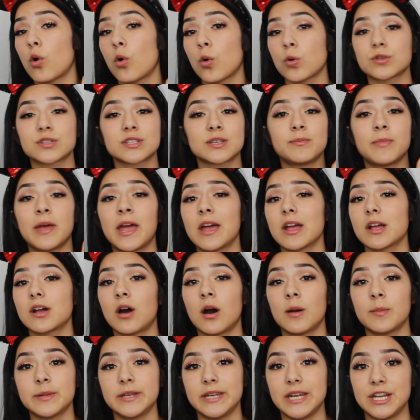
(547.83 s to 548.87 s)
ultimate
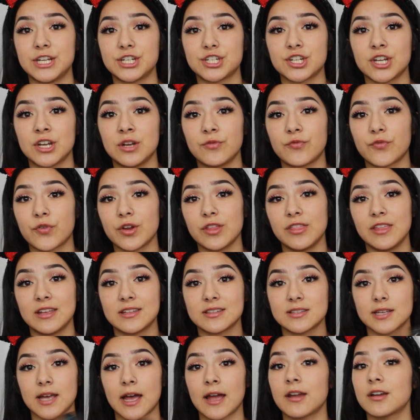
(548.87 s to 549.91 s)
combination for the
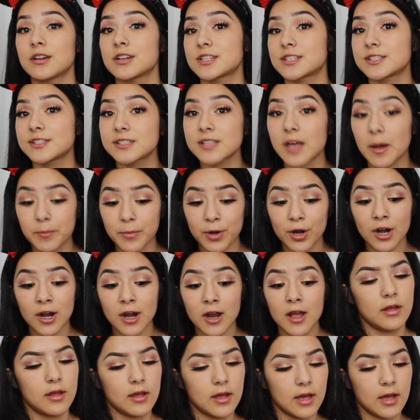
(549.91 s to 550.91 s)
entire summer.